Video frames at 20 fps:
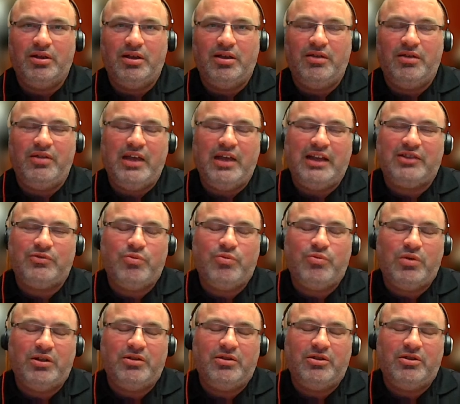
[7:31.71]
And that's
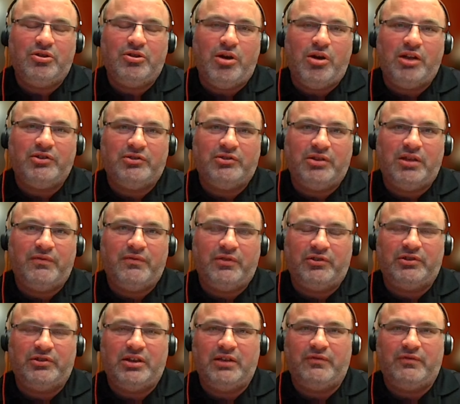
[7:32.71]
what God's love
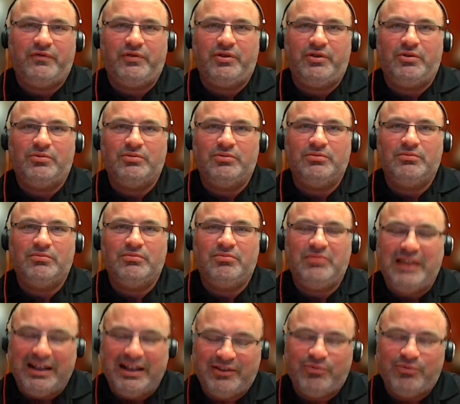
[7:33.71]
is like for you.
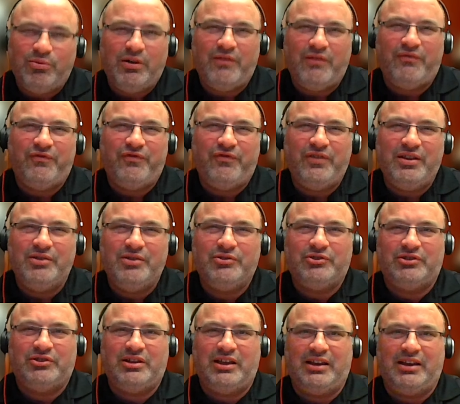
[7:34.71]
That's what it
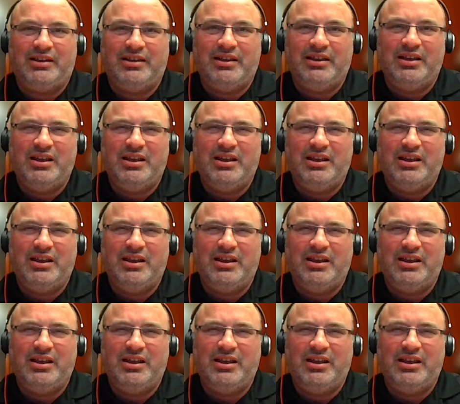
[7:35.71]
feels like.